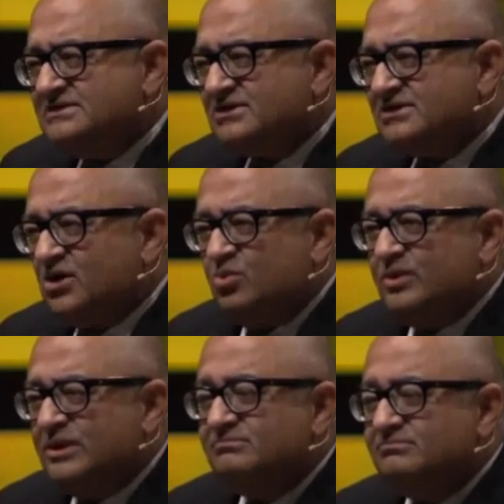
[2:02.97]
ago,
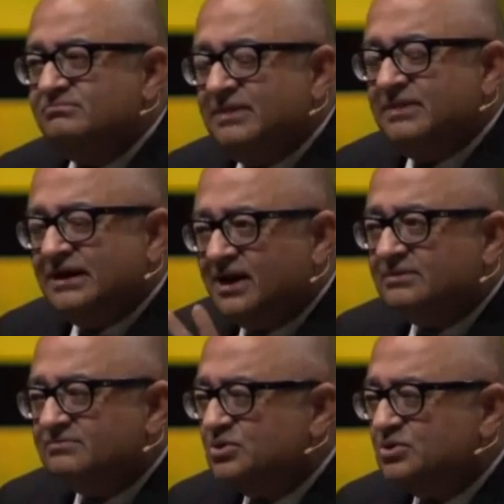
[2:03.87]
when men
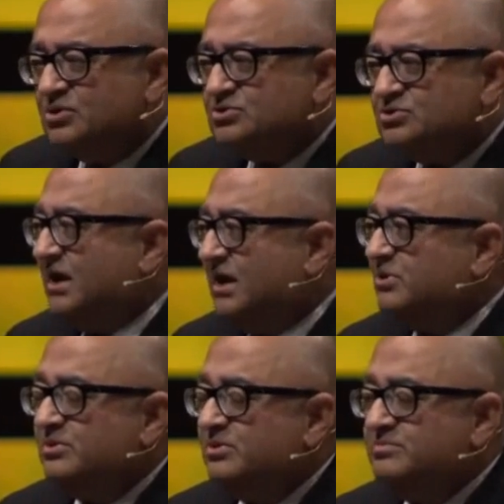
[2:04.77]
like Moses Naimer
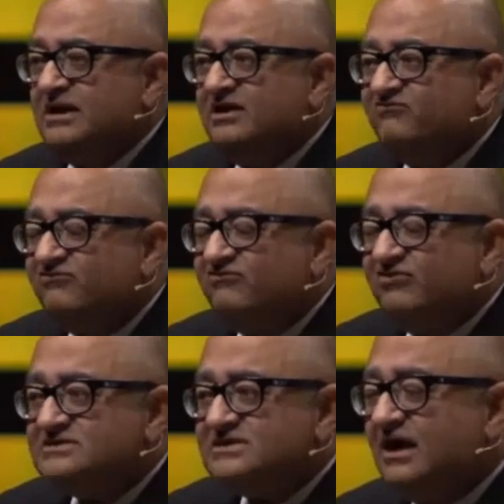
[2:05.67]
were mere
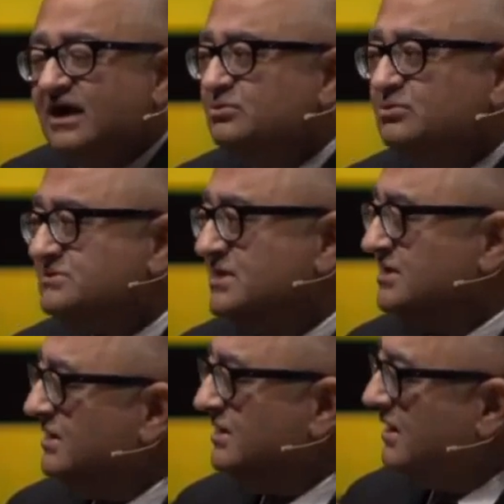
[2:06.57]
infants and I was
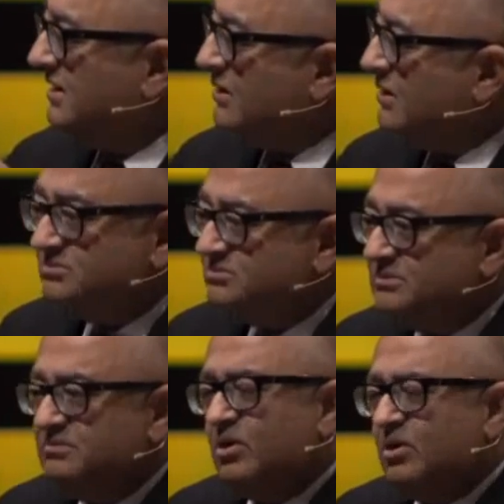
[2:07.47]
about to be
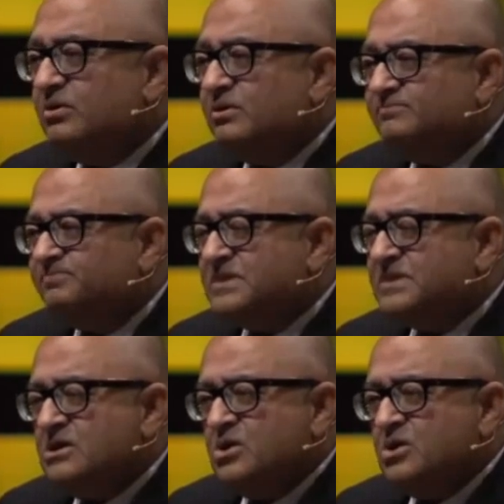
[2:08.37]
born,
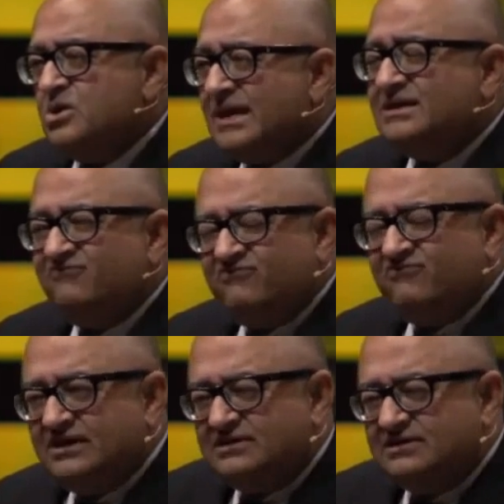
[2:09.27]
we
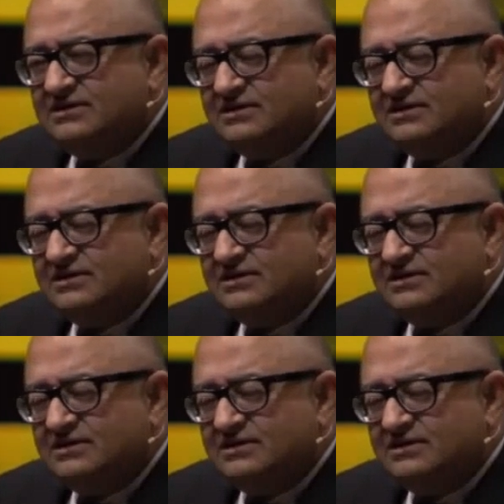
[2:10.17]
defeated